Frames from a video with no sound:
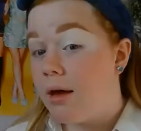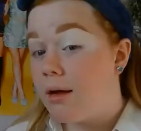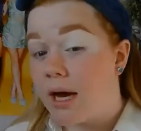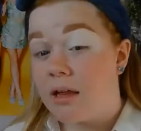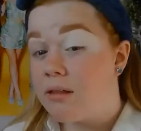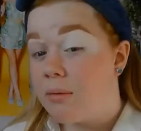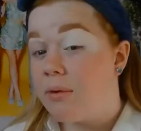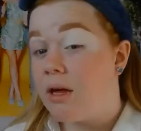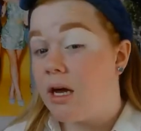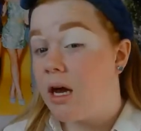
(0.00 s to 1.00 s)
it has to
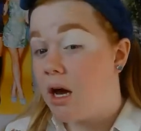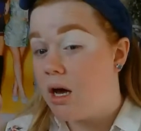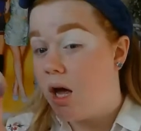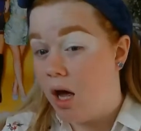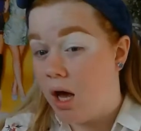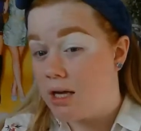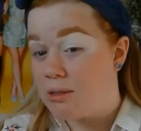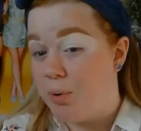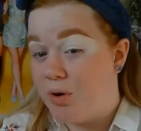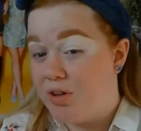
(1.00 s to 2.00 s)
be a
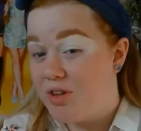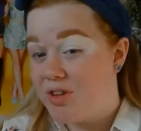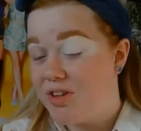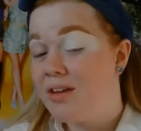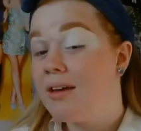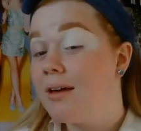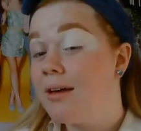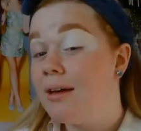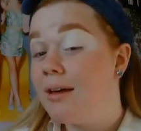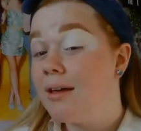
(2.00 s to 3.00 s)
sponge.
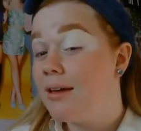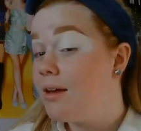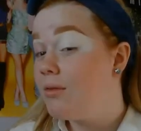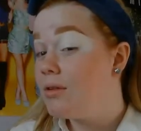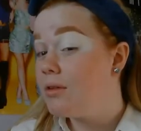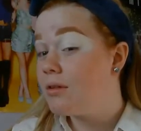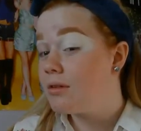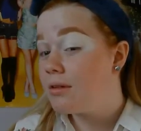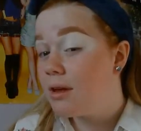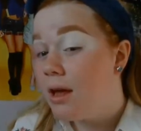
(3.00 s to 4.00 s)
It really
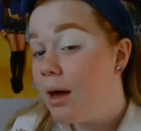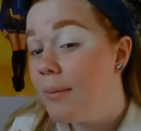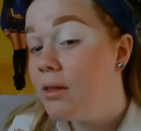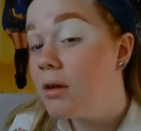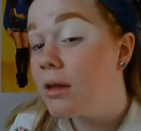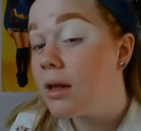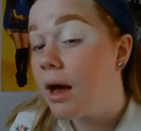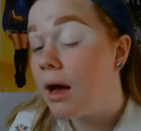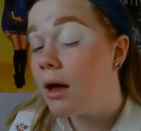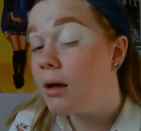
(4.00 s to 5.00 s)
does. I mean, look at
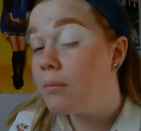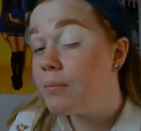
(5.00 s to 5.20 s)
that.